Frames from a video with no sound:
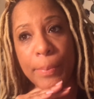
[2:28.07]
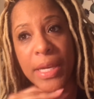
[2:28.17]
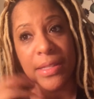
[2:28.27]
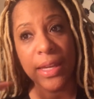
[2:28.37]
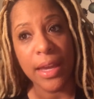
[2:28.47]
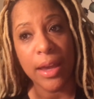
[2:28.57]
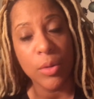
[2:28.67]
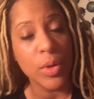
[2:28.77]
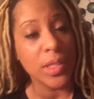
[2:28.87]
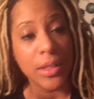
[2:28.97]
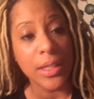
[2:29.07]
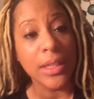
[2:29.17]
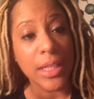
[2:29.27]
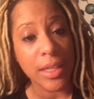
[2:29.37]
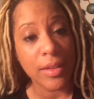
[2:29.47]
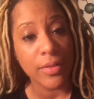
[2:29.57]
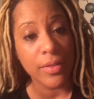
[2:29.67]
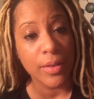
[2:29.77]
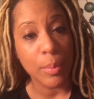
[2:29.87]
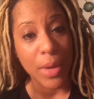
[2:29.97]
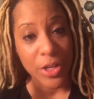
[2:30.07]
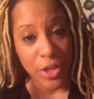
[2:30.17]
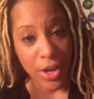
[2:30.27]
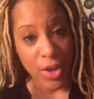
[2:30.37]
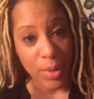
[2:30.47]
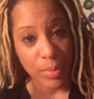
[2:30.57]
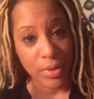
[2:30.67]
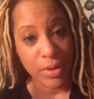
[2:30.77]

Because I wasn't going to leave my job